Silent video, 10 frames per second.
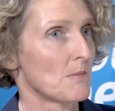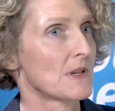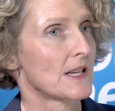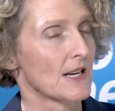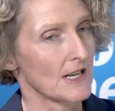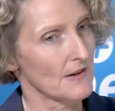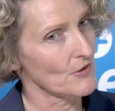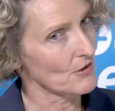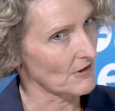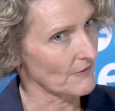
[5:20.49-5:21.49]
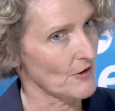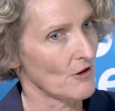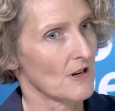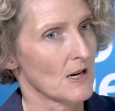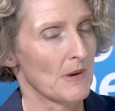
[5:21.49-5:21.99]
particularly if you're
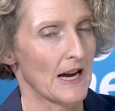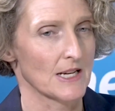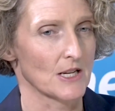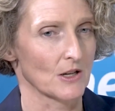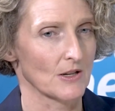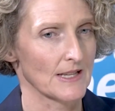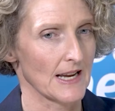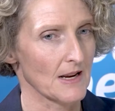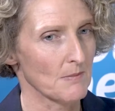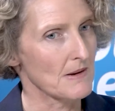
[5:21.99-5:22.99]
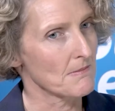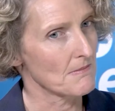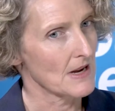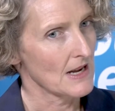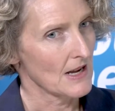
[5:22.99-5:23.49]
referring a patient, because that can